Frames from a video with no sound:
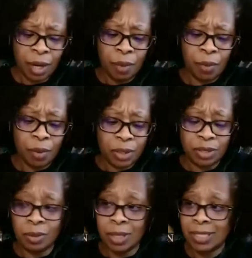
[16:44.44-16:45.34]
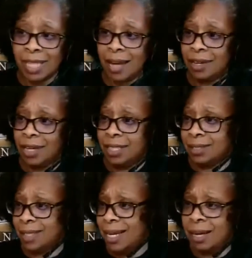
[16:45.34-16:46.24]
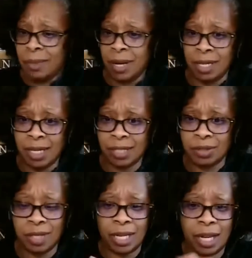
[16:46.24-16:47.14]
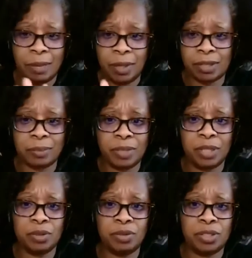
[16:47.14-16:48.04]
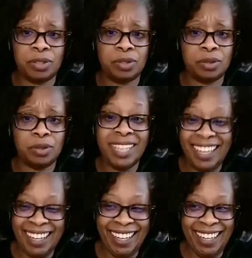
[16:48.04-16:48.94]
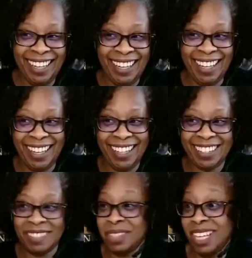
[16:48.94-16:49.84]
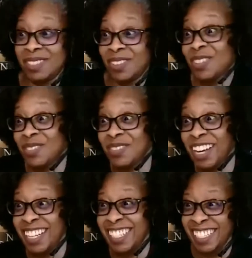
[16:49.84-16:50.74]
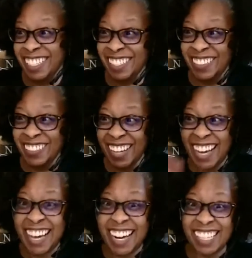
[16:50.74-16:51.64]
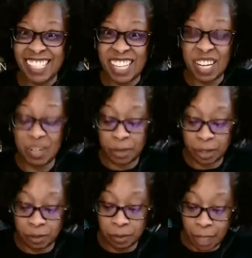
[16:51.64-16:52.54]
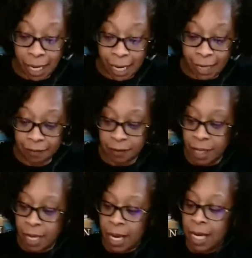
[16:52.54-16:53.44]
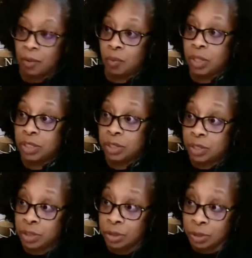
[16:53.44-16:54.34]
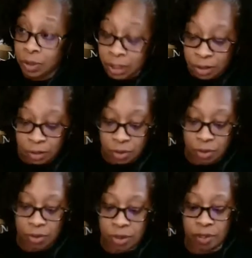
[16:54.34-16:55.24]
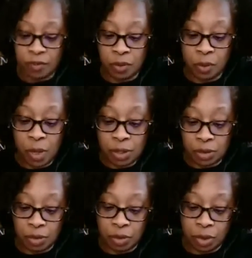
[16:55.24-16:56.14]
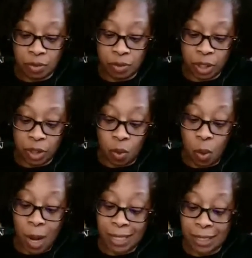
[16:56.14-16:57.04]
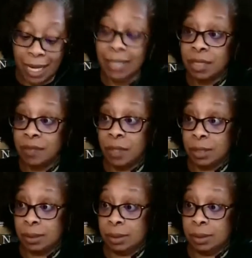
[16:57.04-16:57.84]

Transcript: what we do on Saturday is I come on and I pick something goofy to do, something that's fun for me to do, and I share it with you live. And what you get to do is, if you want to, you can request activities.